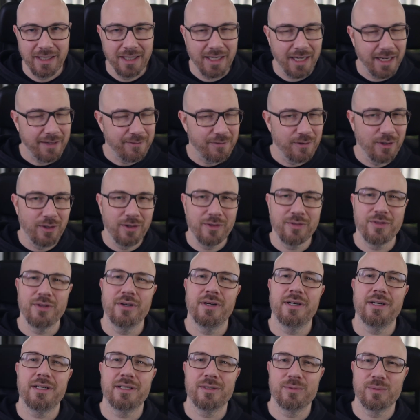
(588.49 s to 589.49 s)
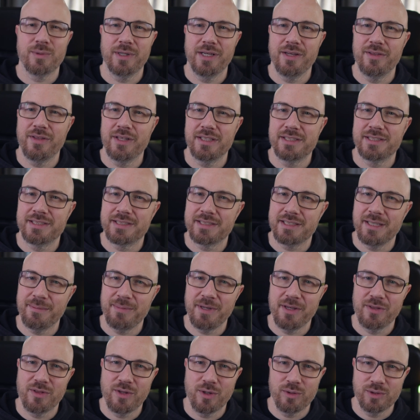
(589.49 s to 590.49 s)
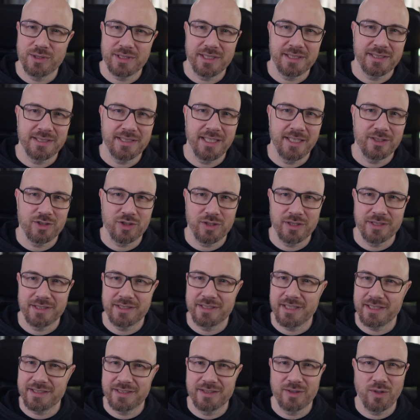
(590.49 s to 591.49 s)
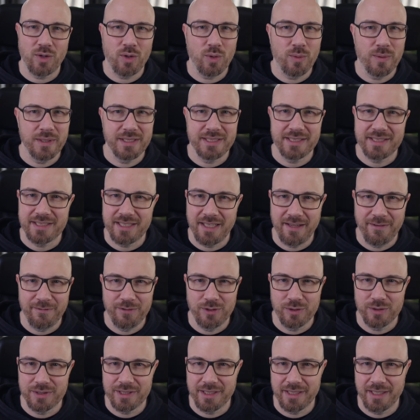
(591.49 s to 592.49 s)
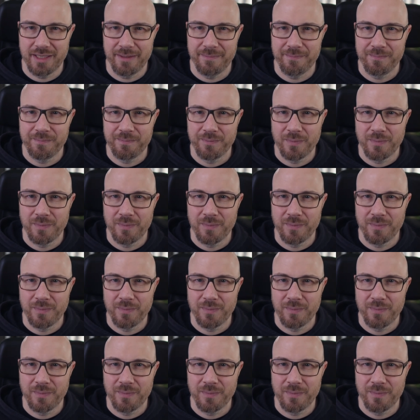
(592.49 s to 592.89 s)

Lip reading: I've learned the hard way that skipping those essentials doesn't always save you time.